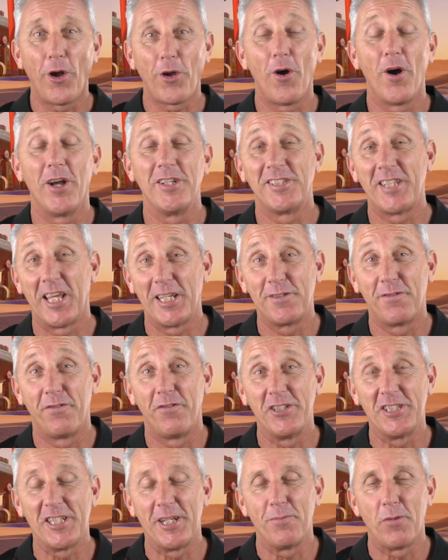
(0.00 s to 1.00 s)
Hi guys, thanks
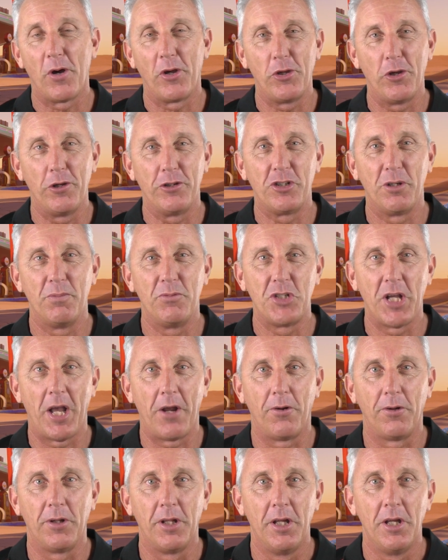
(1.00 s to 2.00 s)
for visiting my YouTube
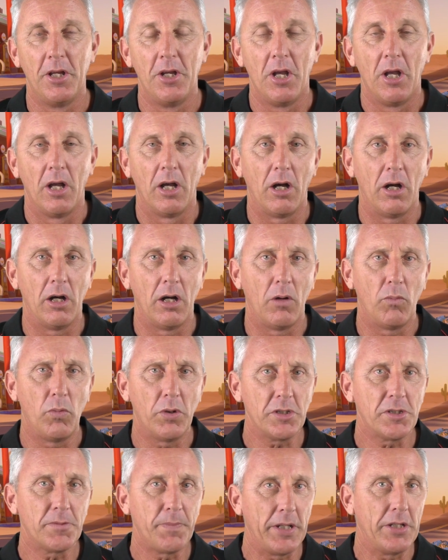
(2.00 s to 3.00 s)
channel. I
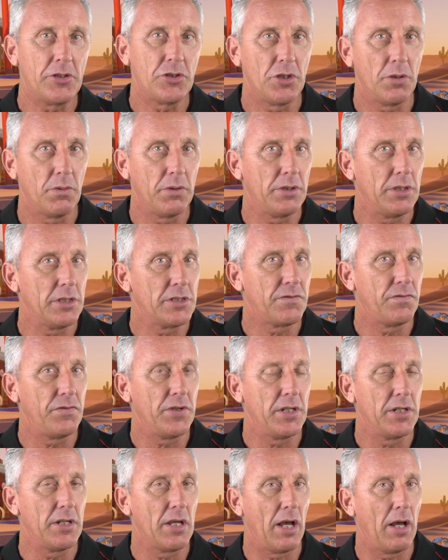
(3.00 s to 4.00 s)
want to speak to you in this
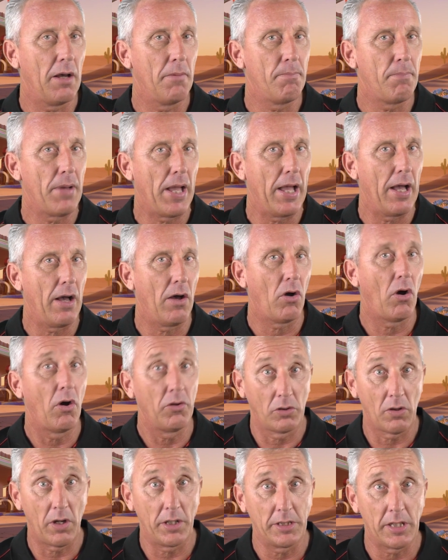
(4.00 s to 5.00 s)
vid about
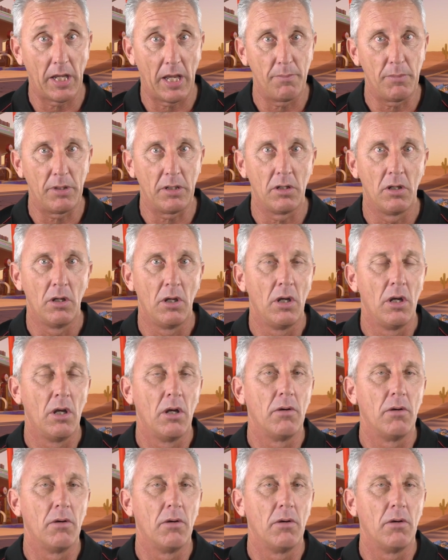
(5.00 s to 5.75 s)
online gaming.